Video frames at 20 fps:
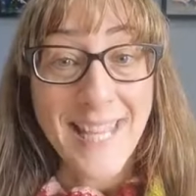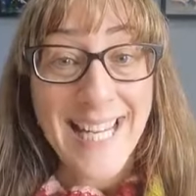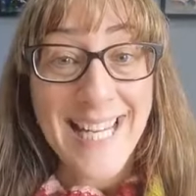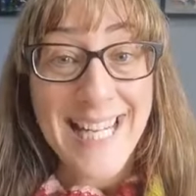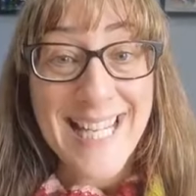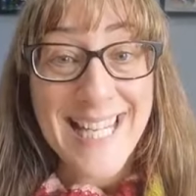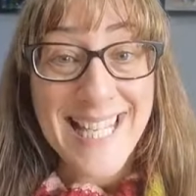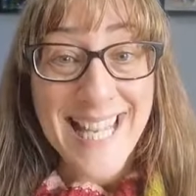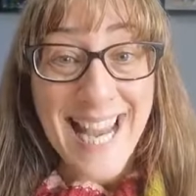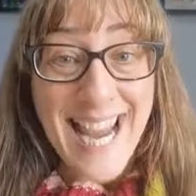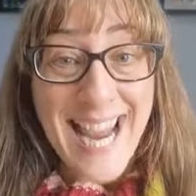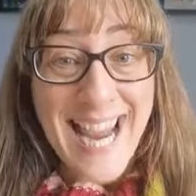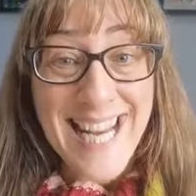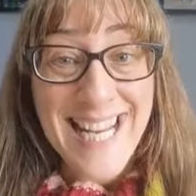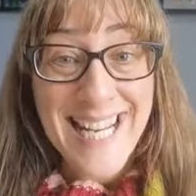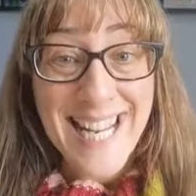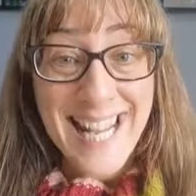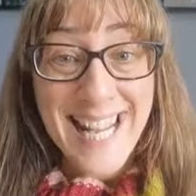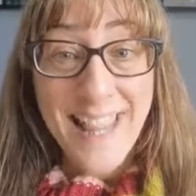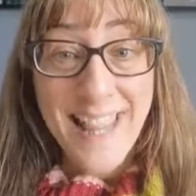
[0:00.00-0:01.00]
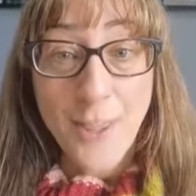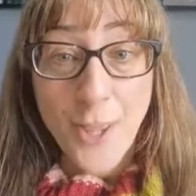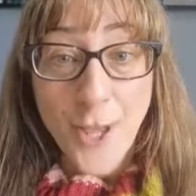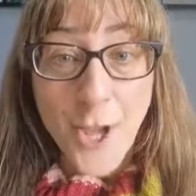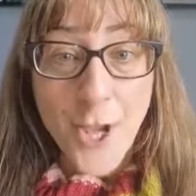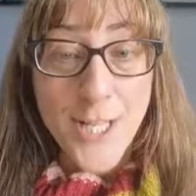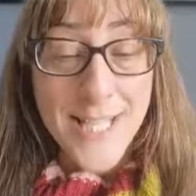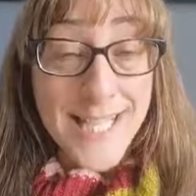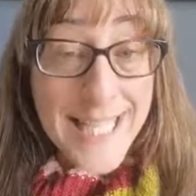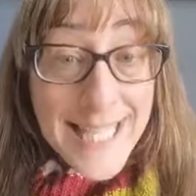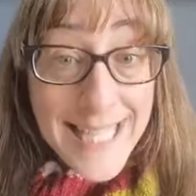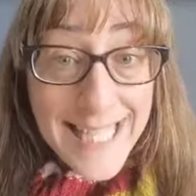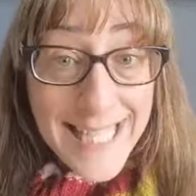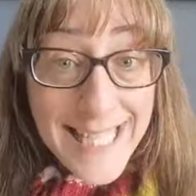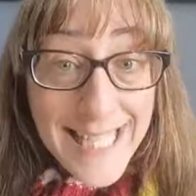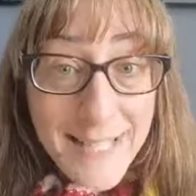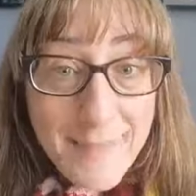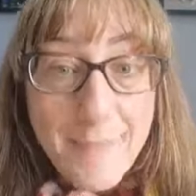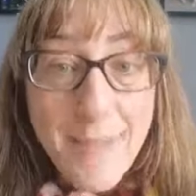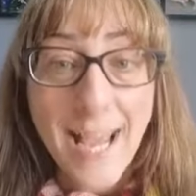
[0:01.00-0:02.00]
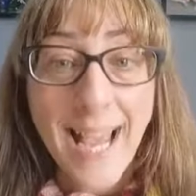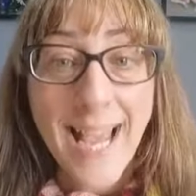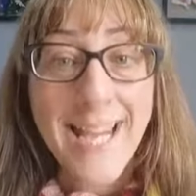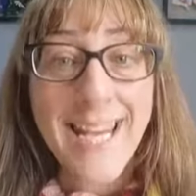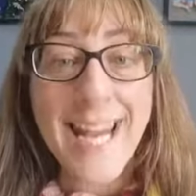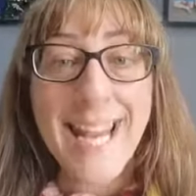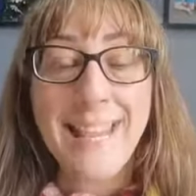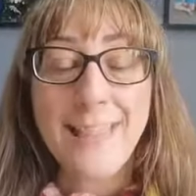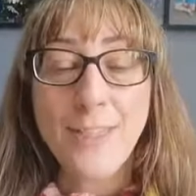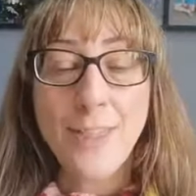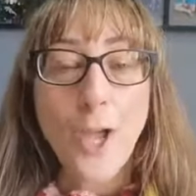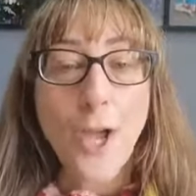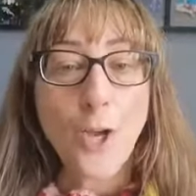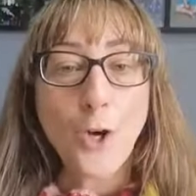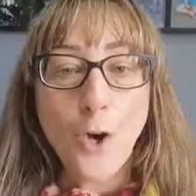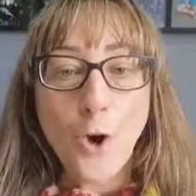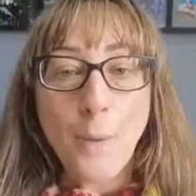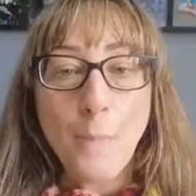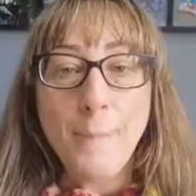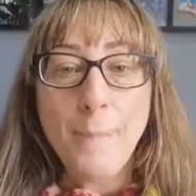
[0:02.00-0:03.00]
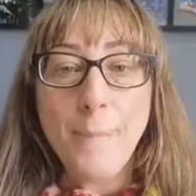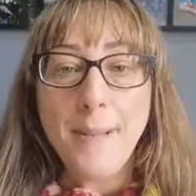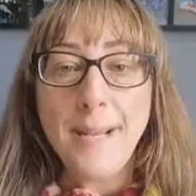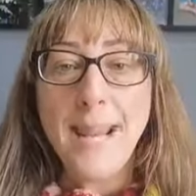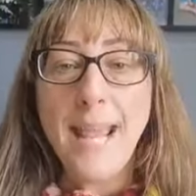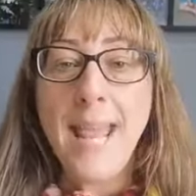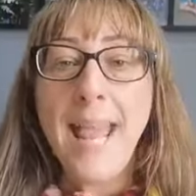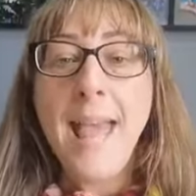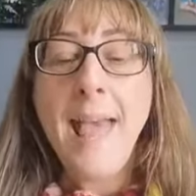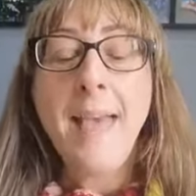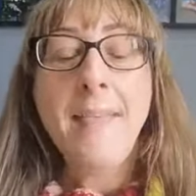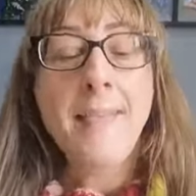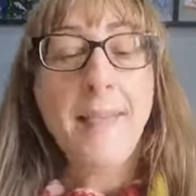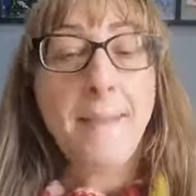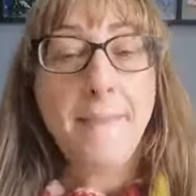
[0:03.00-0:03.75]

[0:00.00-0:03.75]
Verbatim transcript: things in the team and in the company,